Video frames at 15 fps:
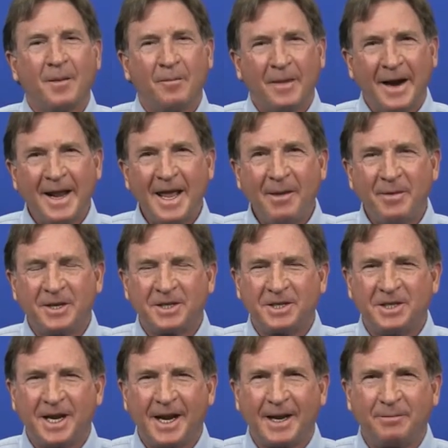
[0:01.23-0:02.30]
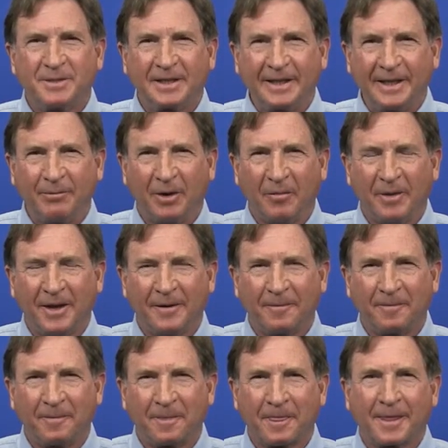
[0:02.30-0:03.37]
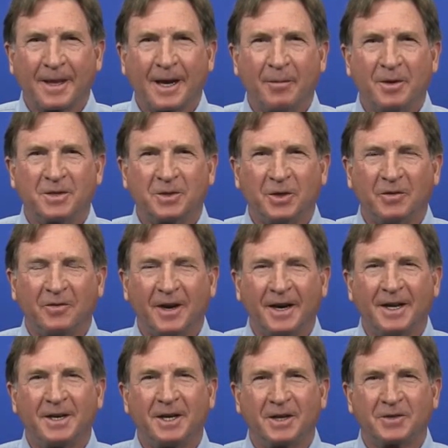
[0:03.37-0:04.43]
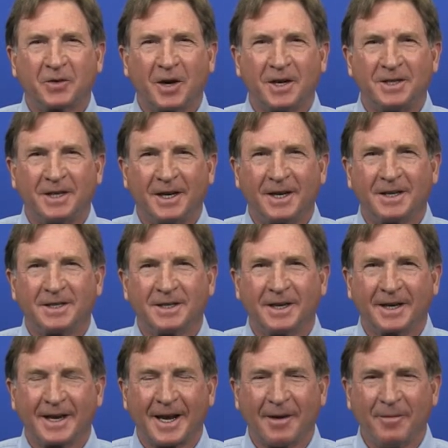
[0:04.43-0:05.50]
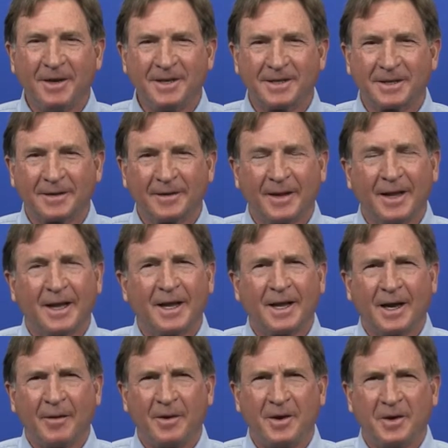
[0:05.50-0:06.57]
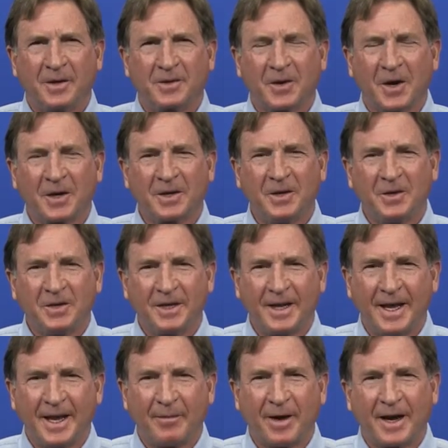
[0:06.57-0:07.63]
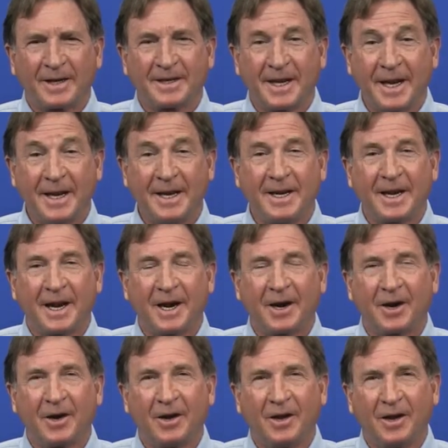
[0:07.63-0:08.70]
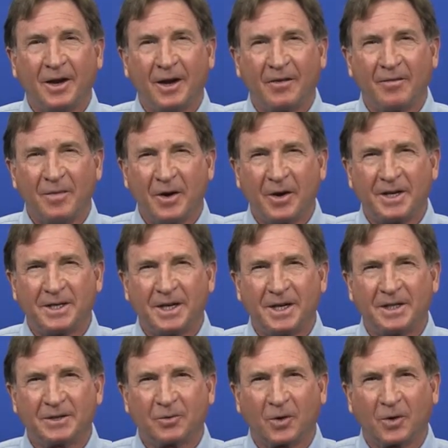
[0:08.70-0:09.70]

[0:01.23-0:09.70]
My name is James Lieberman. I'm a certified industrial hygienist and a chemist. I'm here to talk to you today about taking care of Mary Jane's